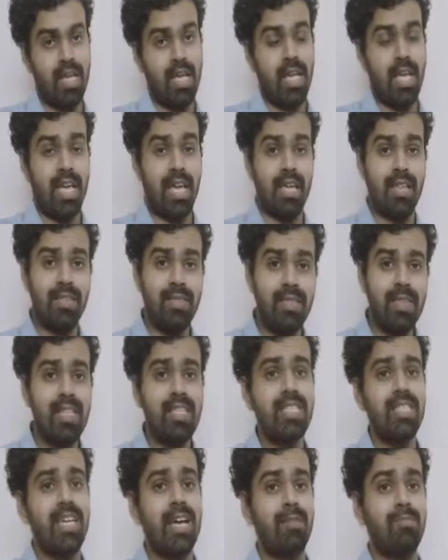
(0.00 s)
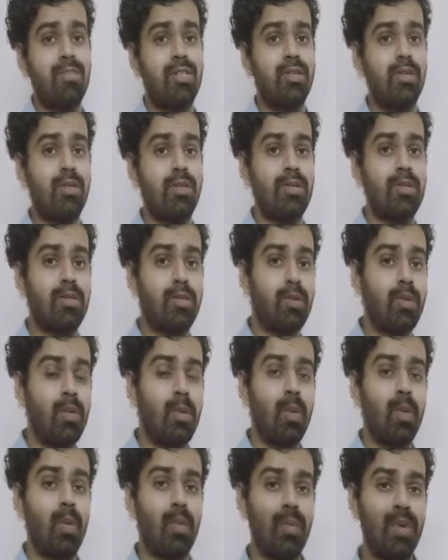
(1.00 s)
In this chapter also,
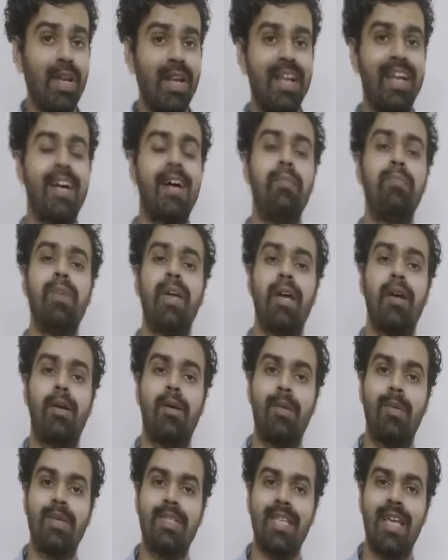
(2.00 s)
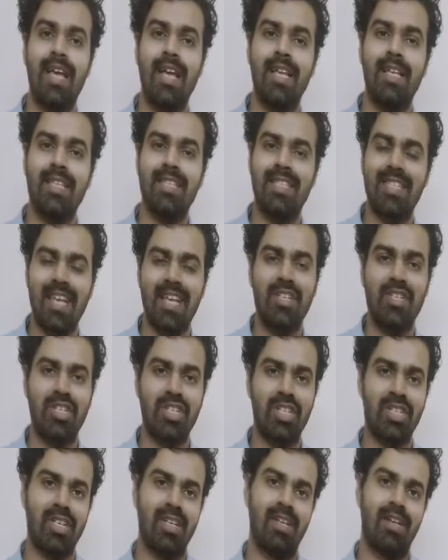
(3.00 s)
we'll come across such
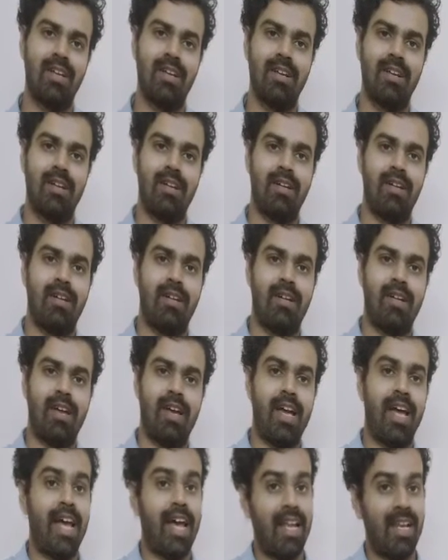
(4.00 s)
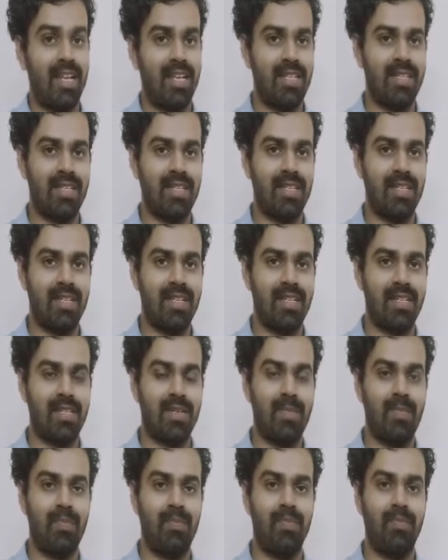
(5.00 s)
an incident
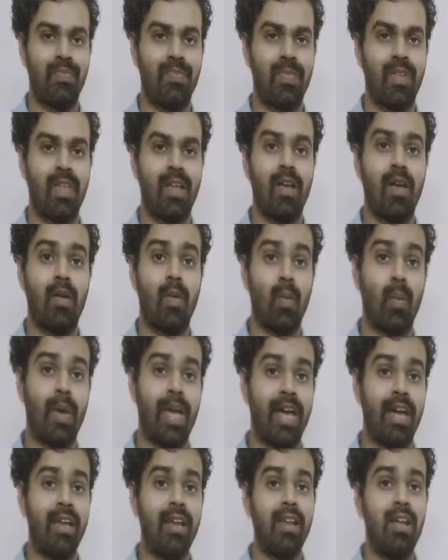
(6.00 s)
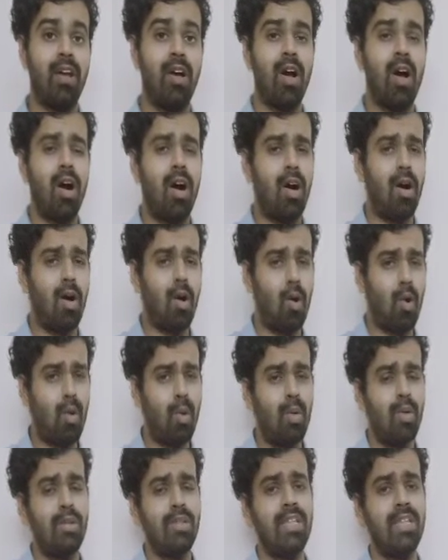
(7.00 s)
where all
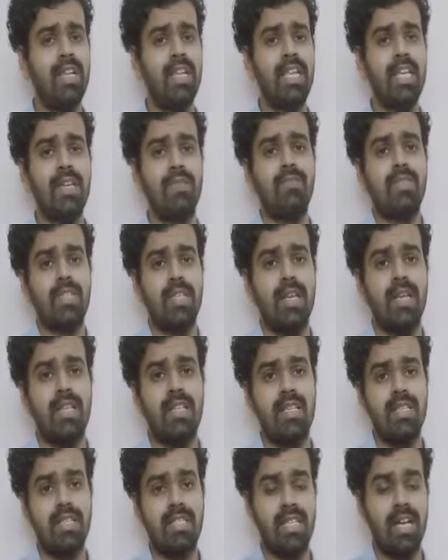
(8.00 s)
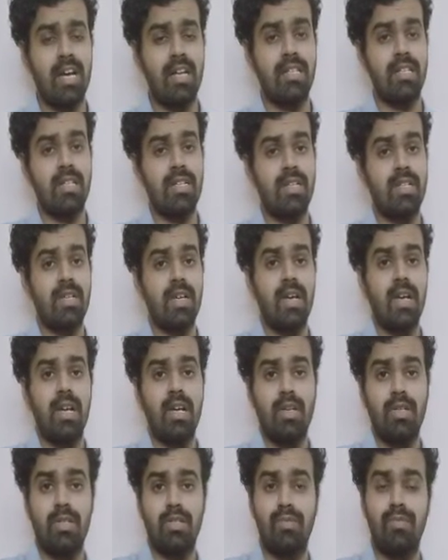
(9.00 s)
the leaves started
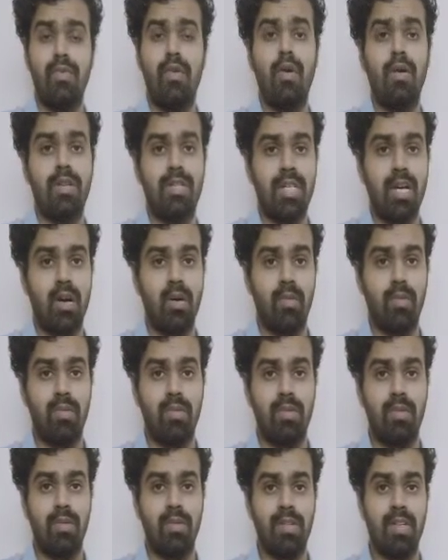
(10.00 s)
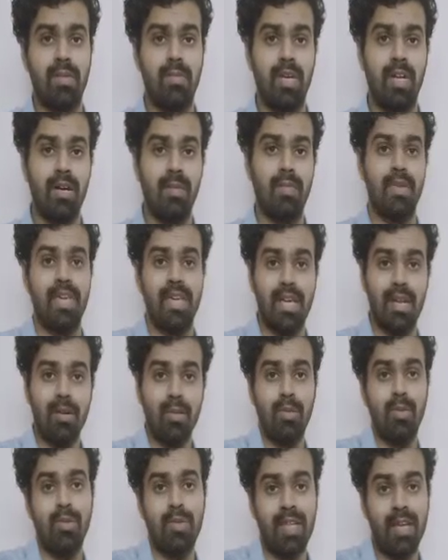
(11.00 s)
to fall down. They become yellow,
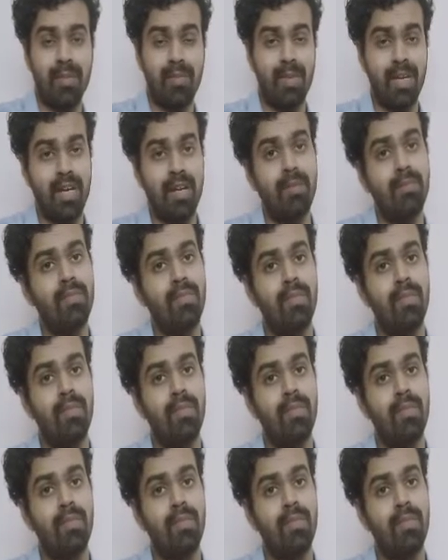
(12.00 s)
they become